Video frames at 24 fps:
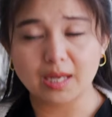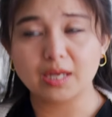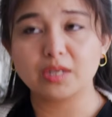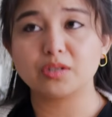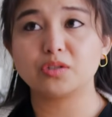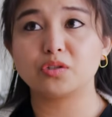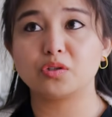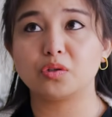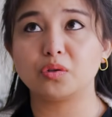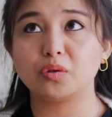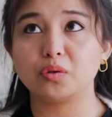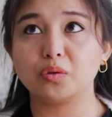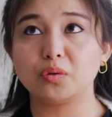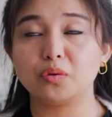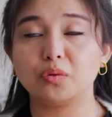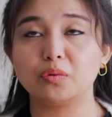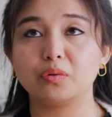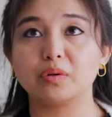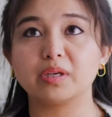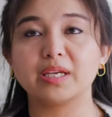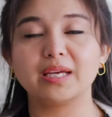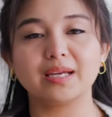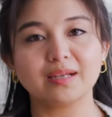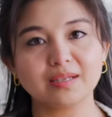to
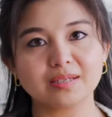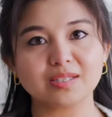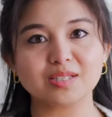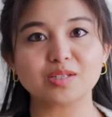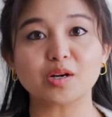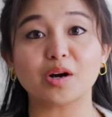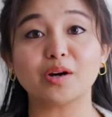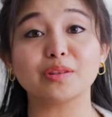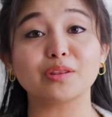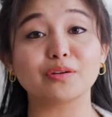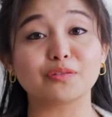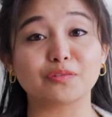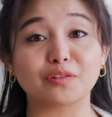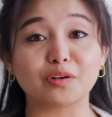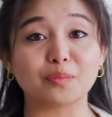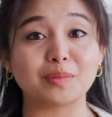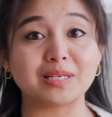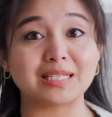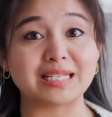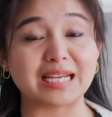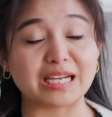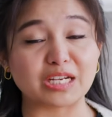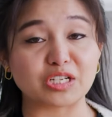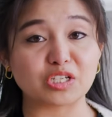kickstart the
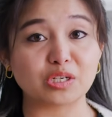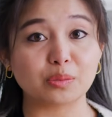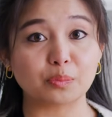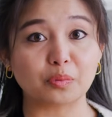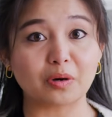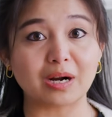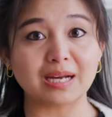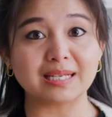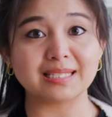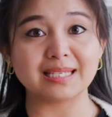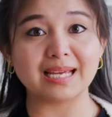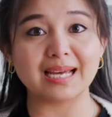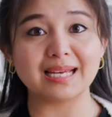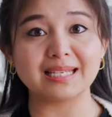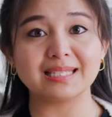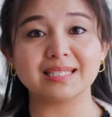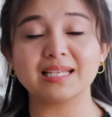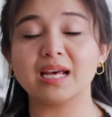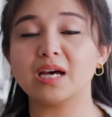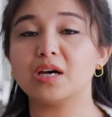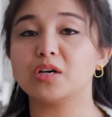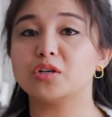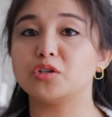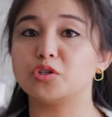fermentation process,
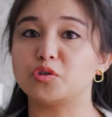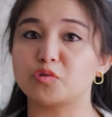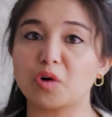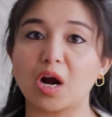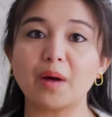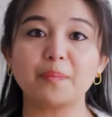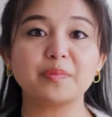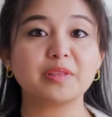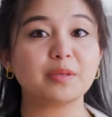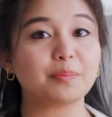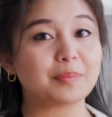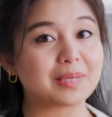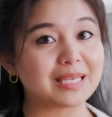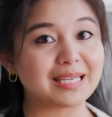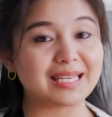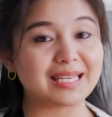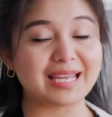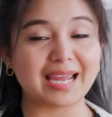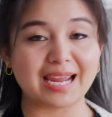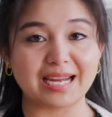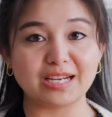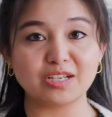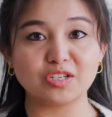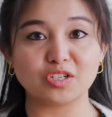drop the
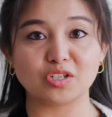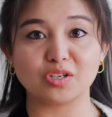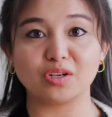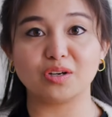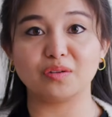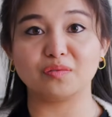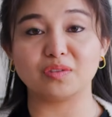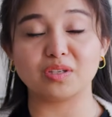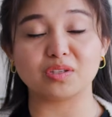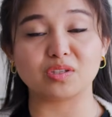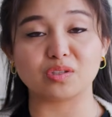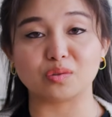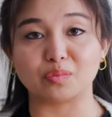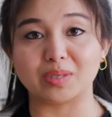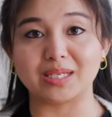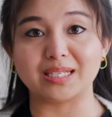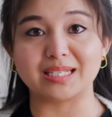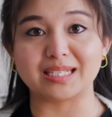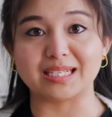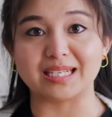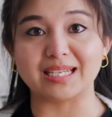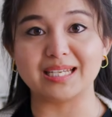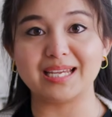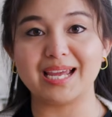pH of the sweet
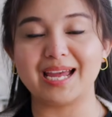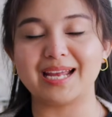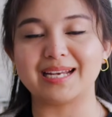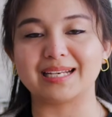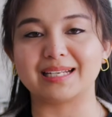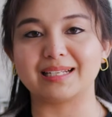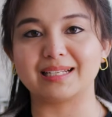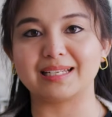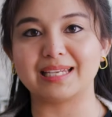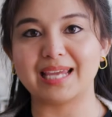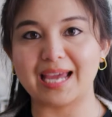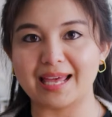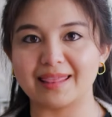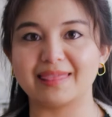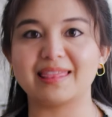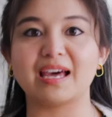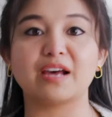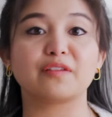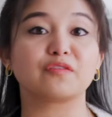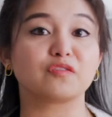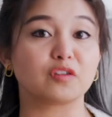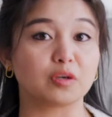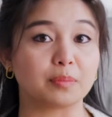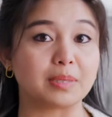tea, and get
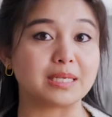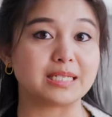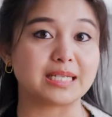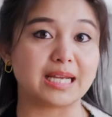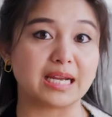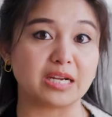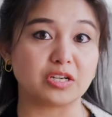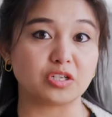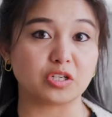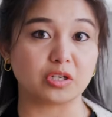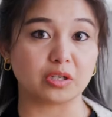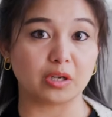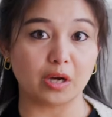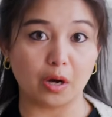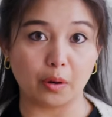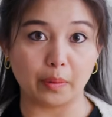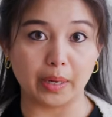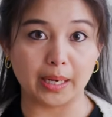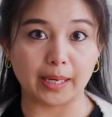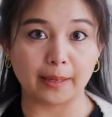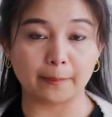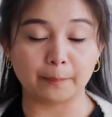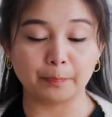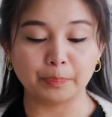that fermentation
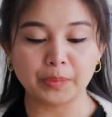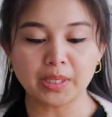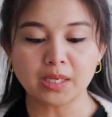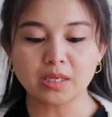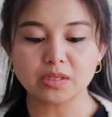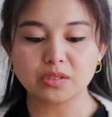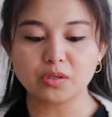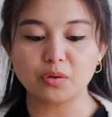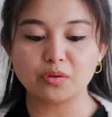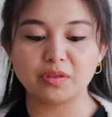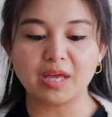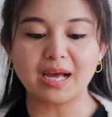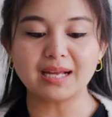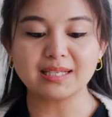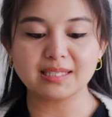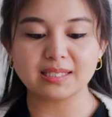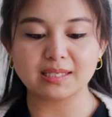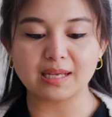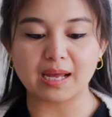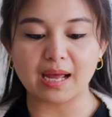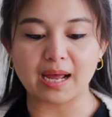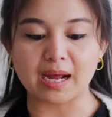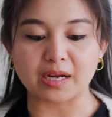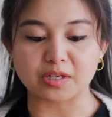going. So that's
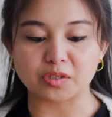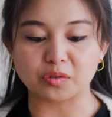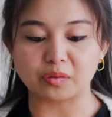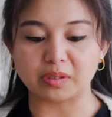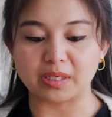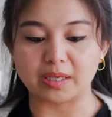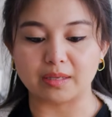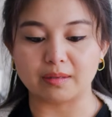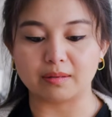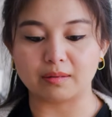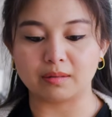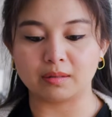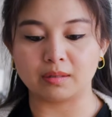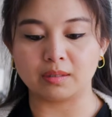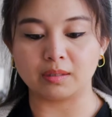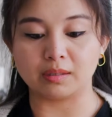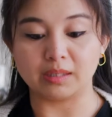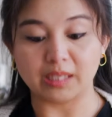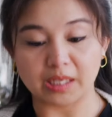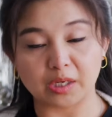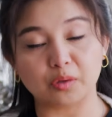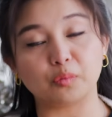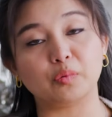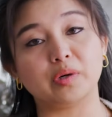actually the
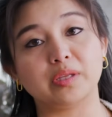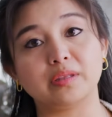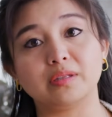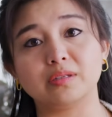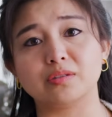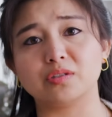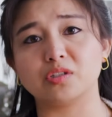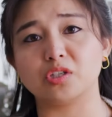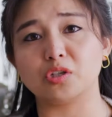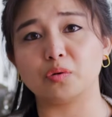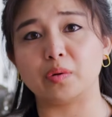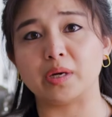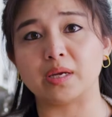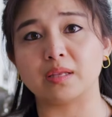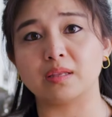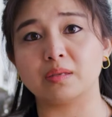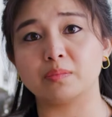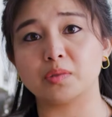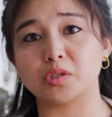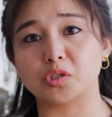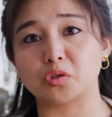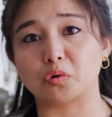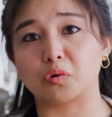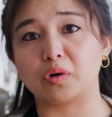liquid that's doing the
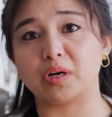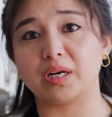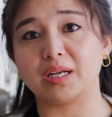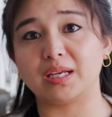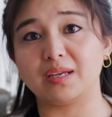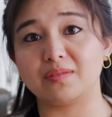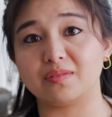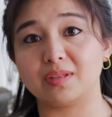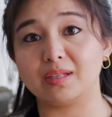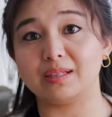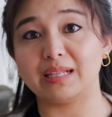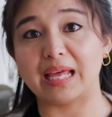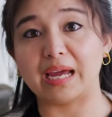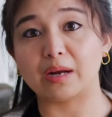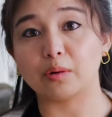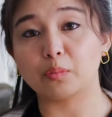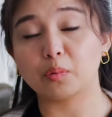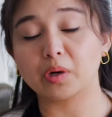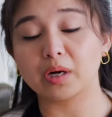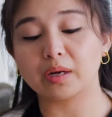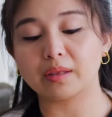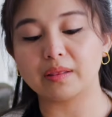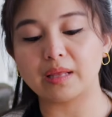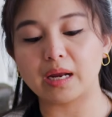majority of the
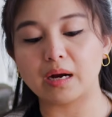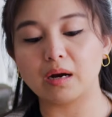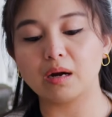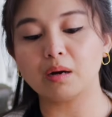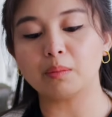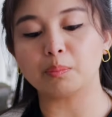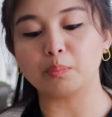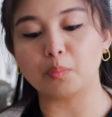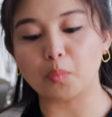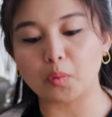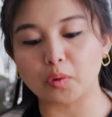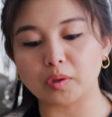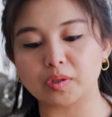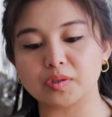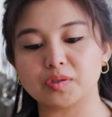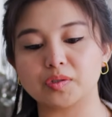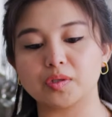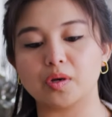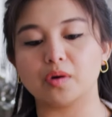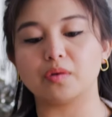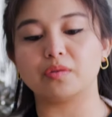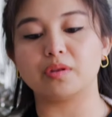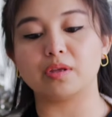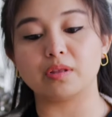legwork there, more
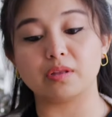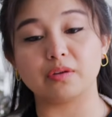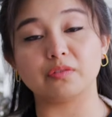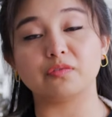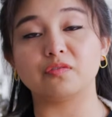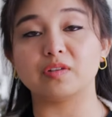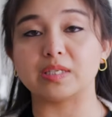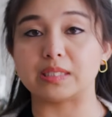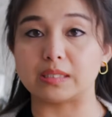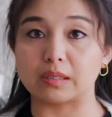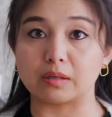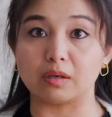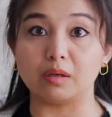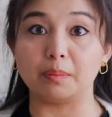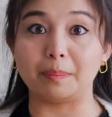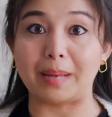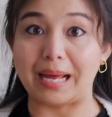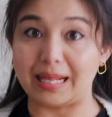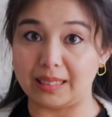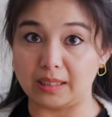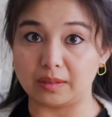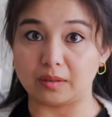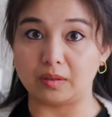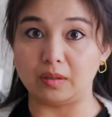so than the physical
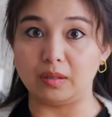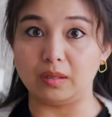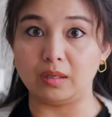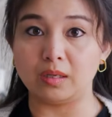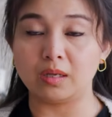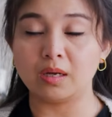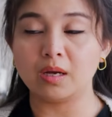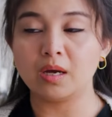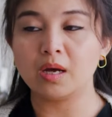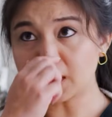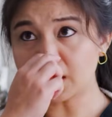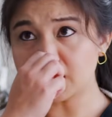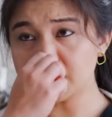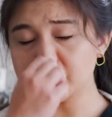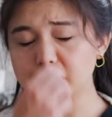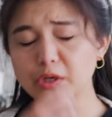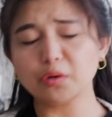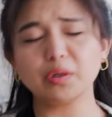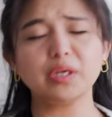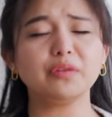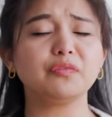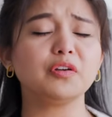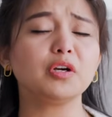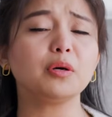pellicle. So
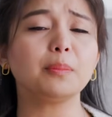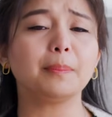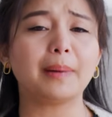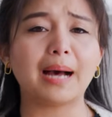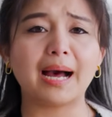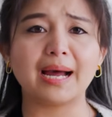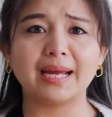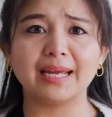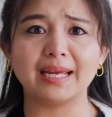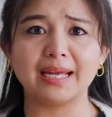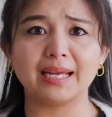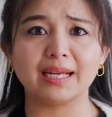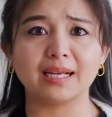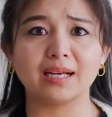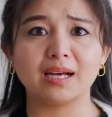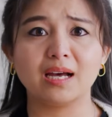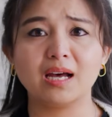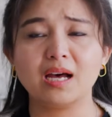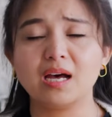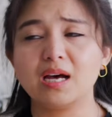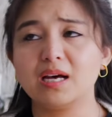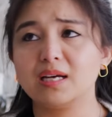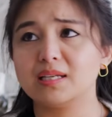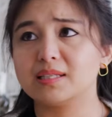if you're buying
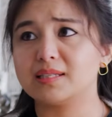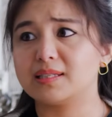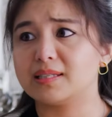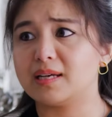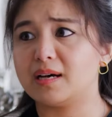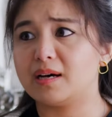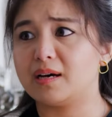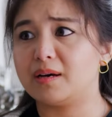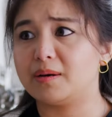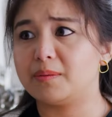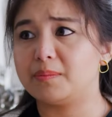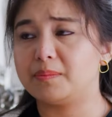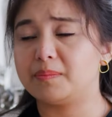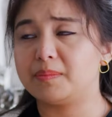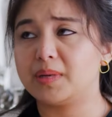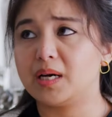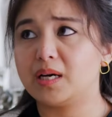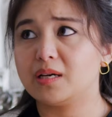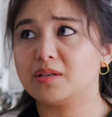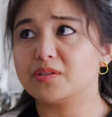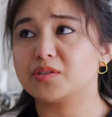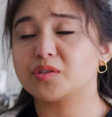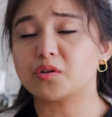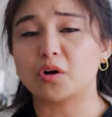some
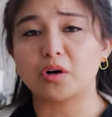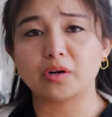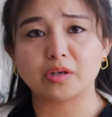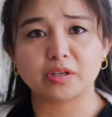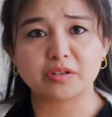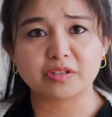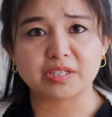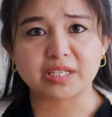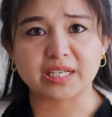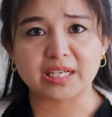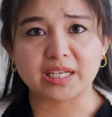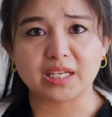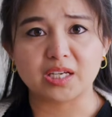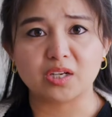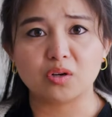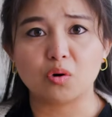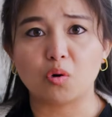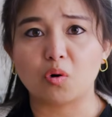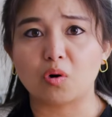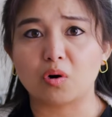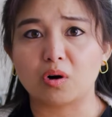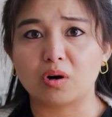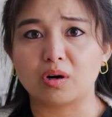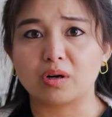starter tea
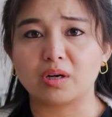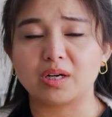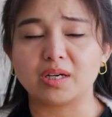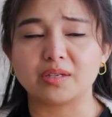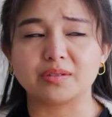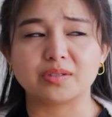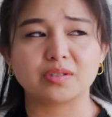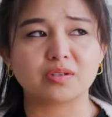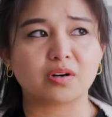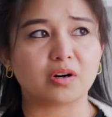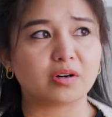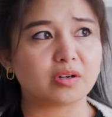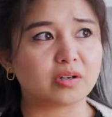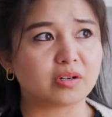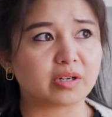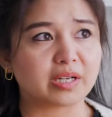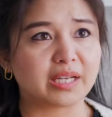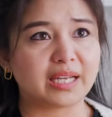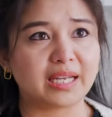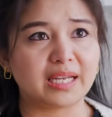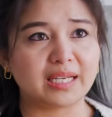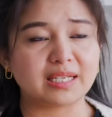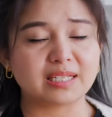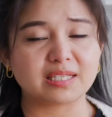or a starter
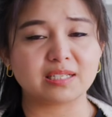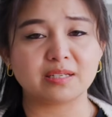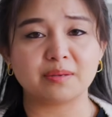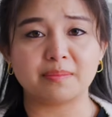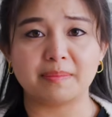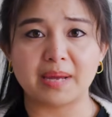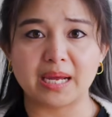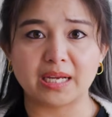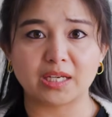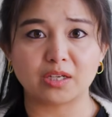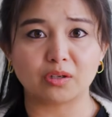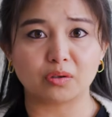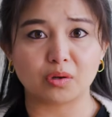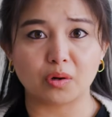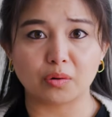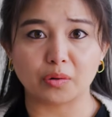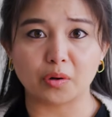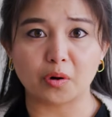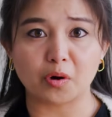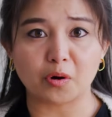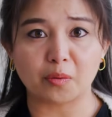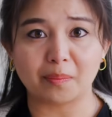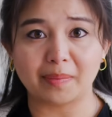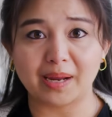kit to make your own
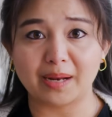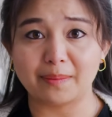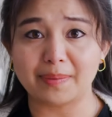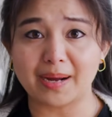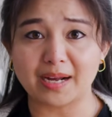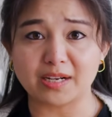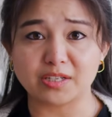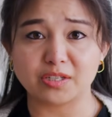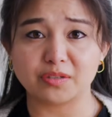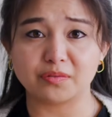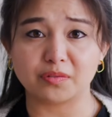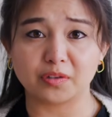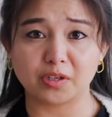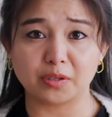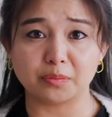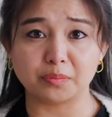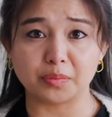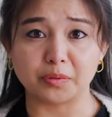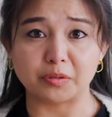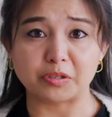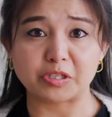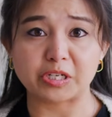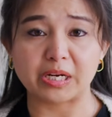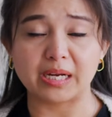homemade batch of
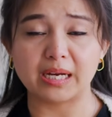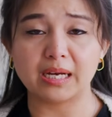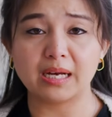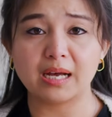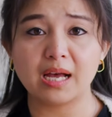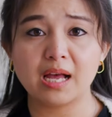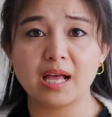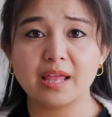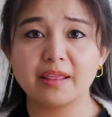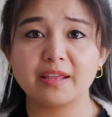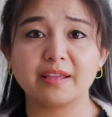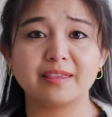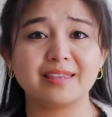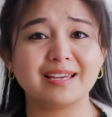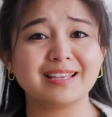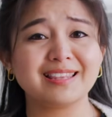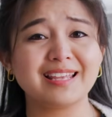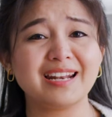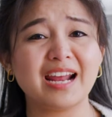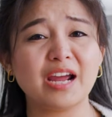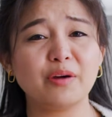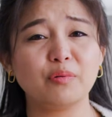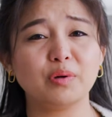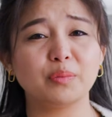kombucha, the thing that
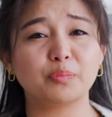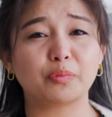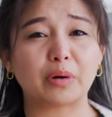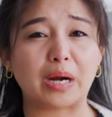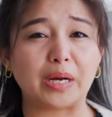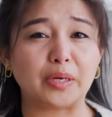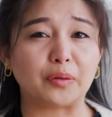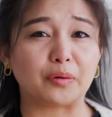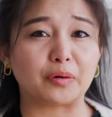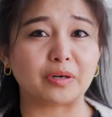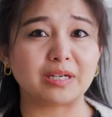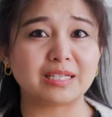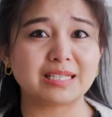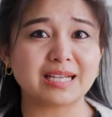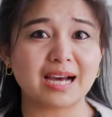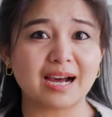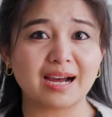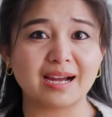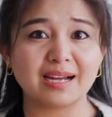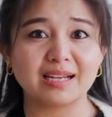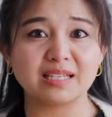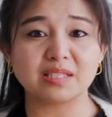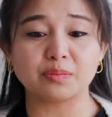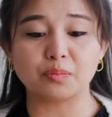I would
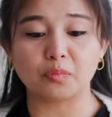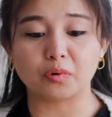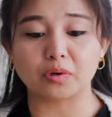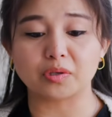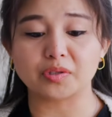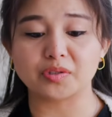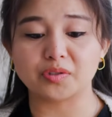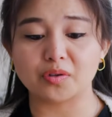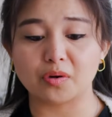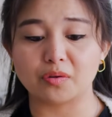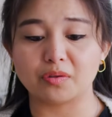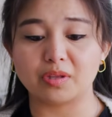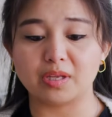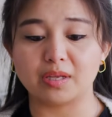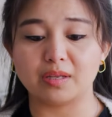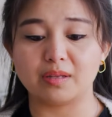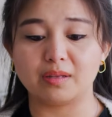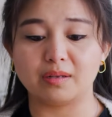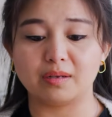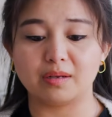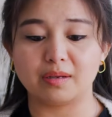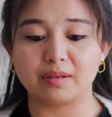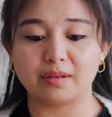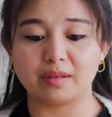prioritize more so
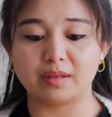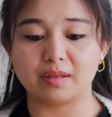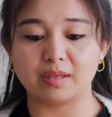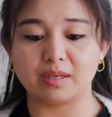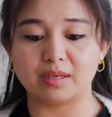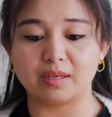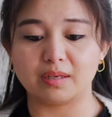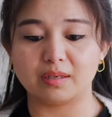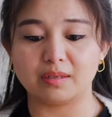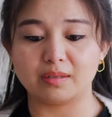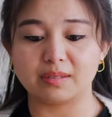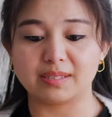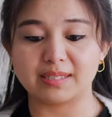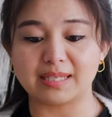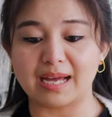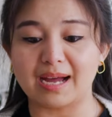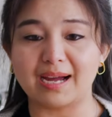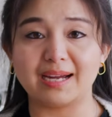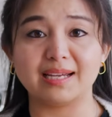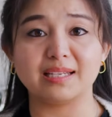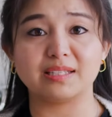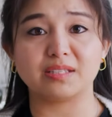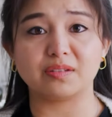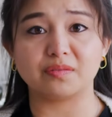than the
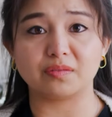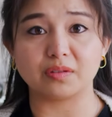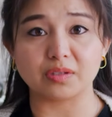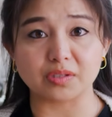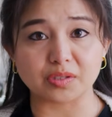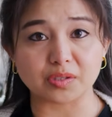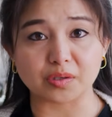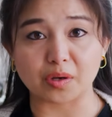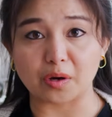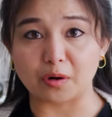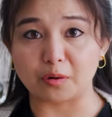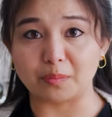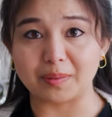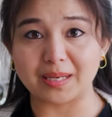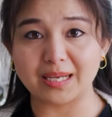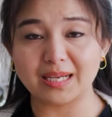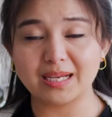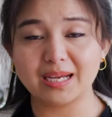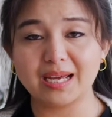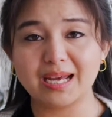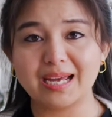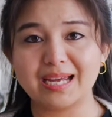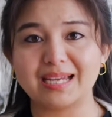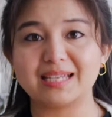size of the SCOBY
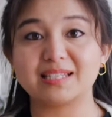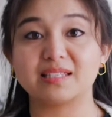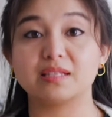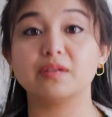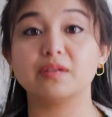is the